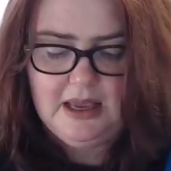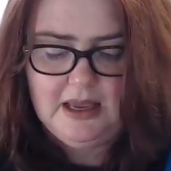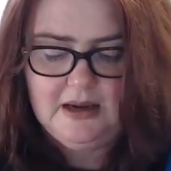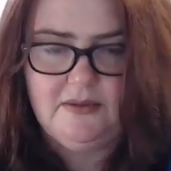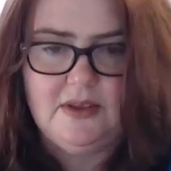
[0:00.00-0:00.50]

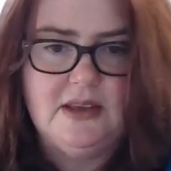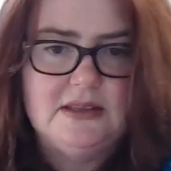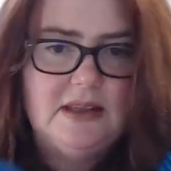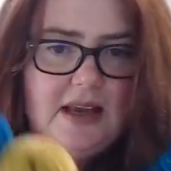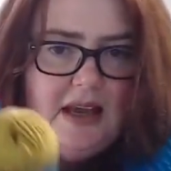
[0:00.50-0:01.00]
And
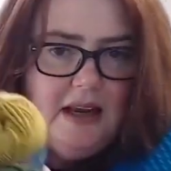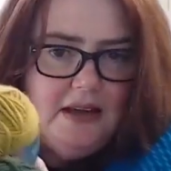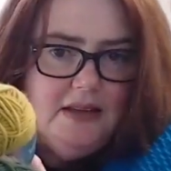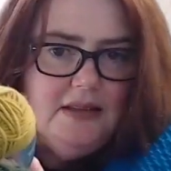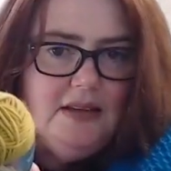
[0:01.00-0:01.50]
these are the
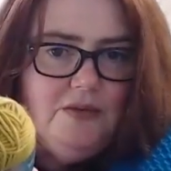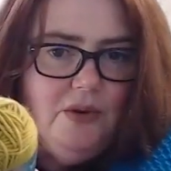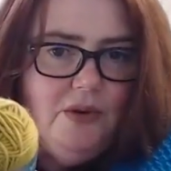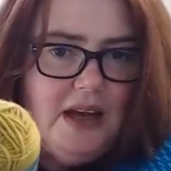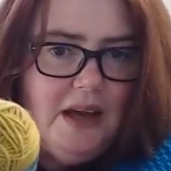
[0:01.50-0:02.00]
colours that have
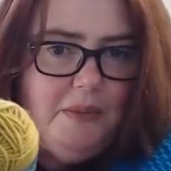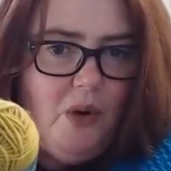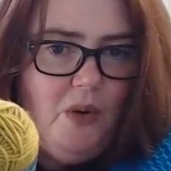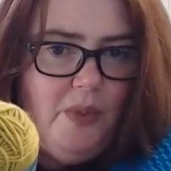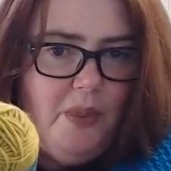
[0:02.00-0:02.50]
gone up
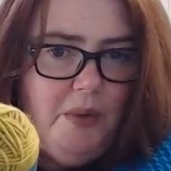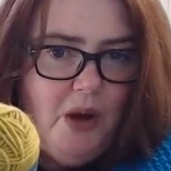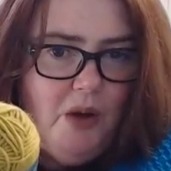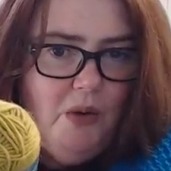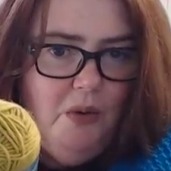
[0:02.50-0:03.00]
on the
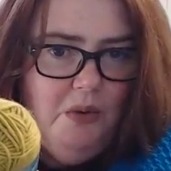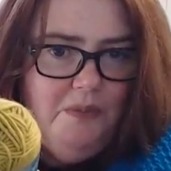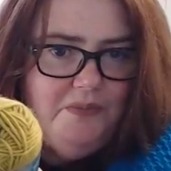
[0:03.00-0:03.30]
poll.